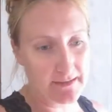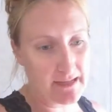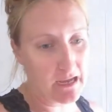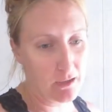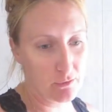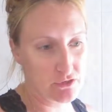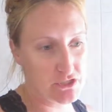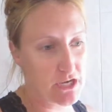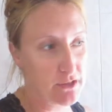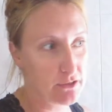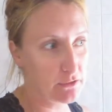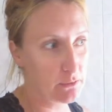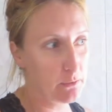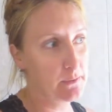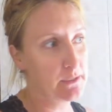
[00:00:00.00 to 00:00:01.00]
the couch
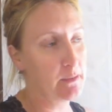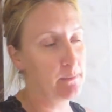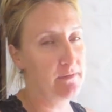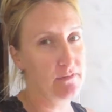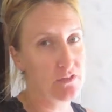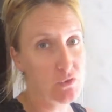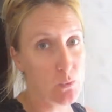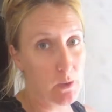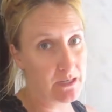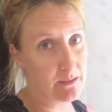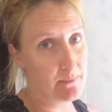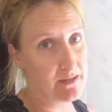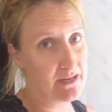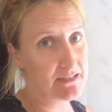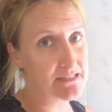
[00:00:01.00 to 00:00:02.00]
throwing up every 20
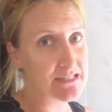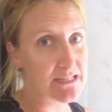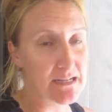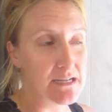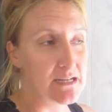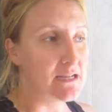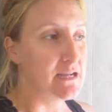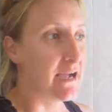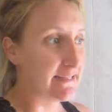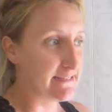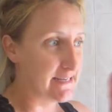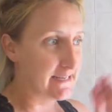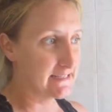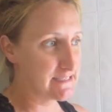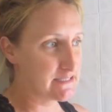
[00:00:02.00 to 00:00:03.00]
minutes. I
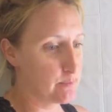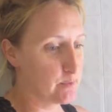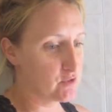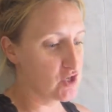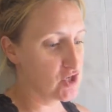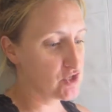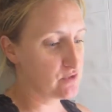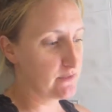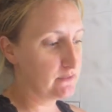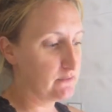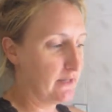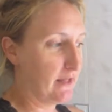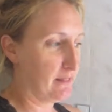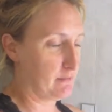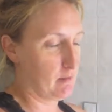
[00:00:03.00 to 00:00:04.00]
take a sip of ginger ale,
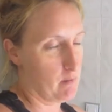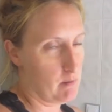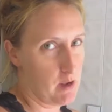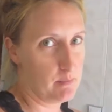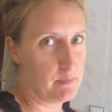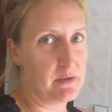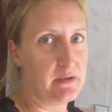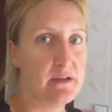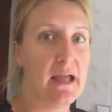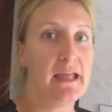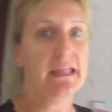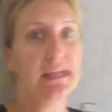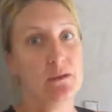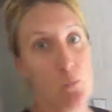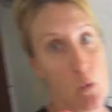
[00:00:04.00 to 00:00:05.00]
I throw up. I eat